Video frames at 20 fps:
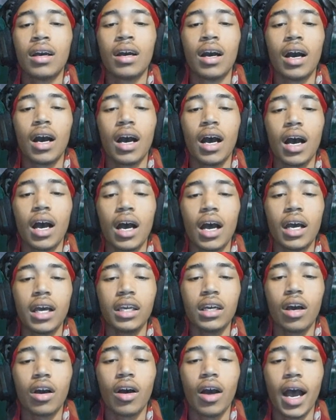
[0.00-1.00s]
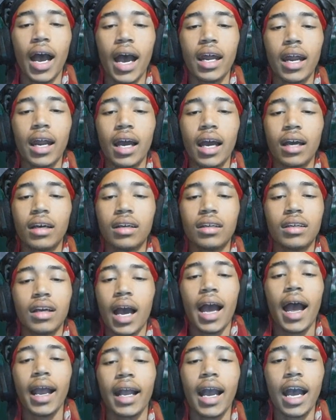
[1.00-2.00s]
Uh, you know, I, I I
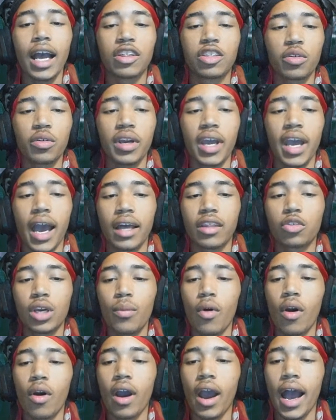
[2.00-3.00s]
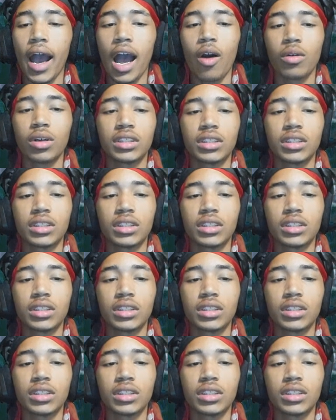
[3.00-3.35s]
got three three more hours to